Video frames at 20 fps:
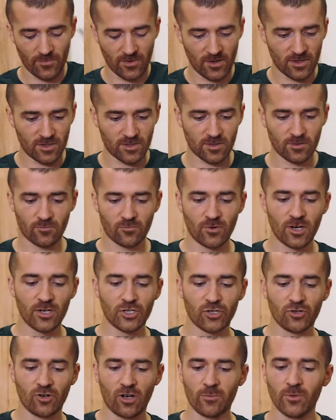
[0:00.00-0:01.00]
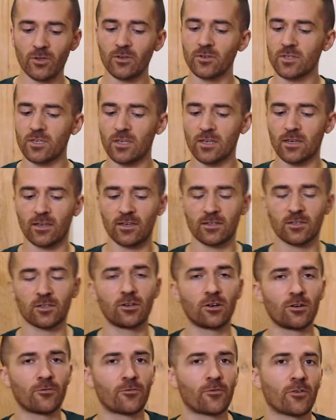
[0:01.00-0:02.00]
this ratio I'm using is
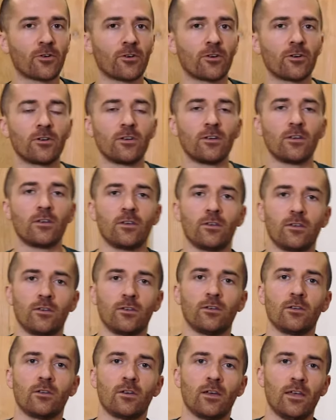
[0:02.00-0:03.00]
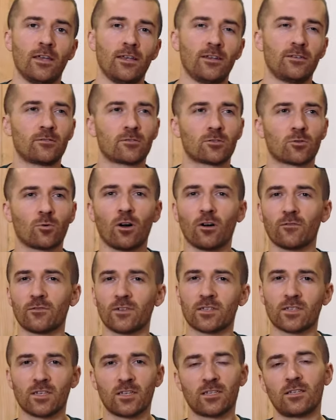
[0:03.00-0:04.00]
good for a 12 to
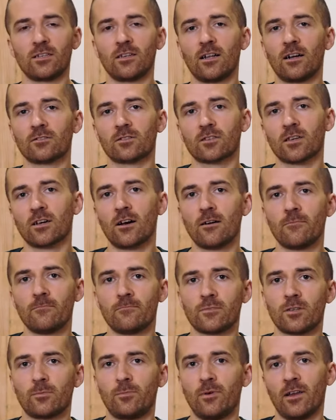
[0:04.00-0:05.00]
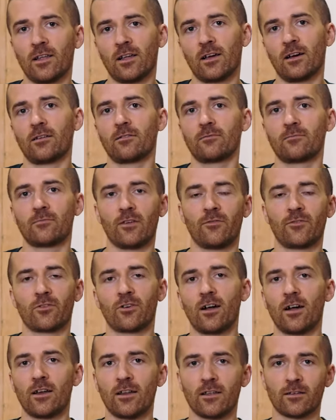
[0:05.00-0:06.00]
16 ounce cup, depending on if you're
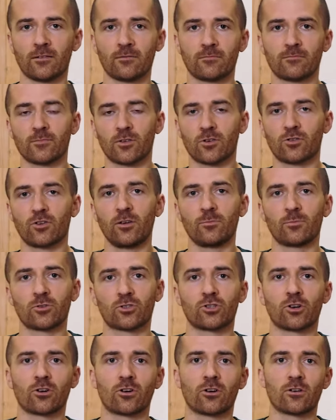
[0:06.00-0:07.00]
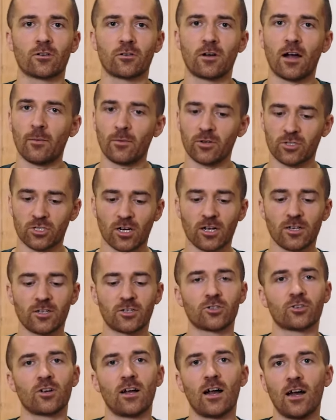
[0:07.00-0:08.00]
adding cream or sugar or how much
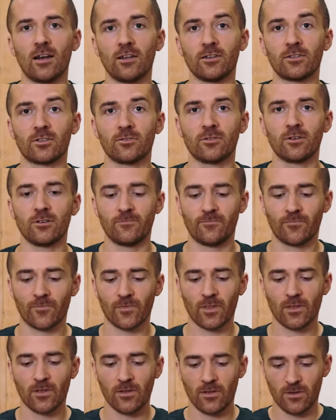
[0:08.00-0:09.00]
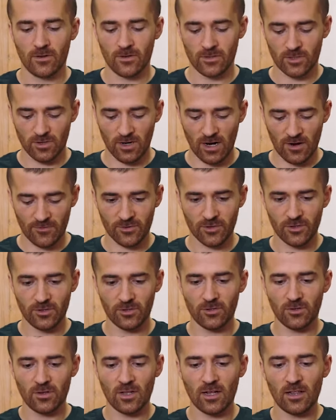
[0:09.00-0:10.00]
ice you're adding to it. So after you
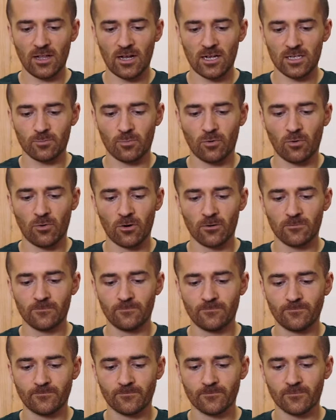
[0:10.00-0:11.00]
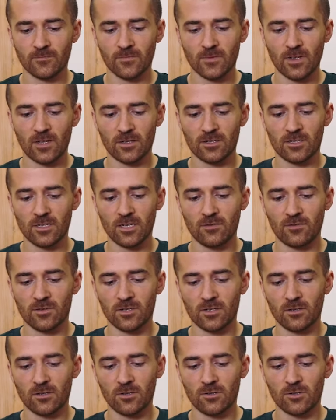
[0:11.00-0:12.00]
do that last pour, I like to give
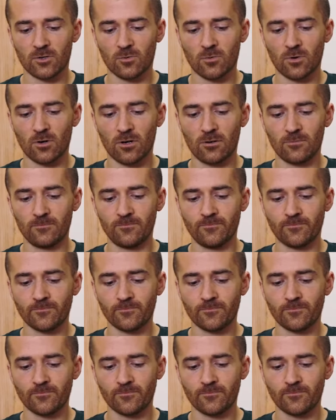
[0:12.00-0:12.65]
this a little twirl.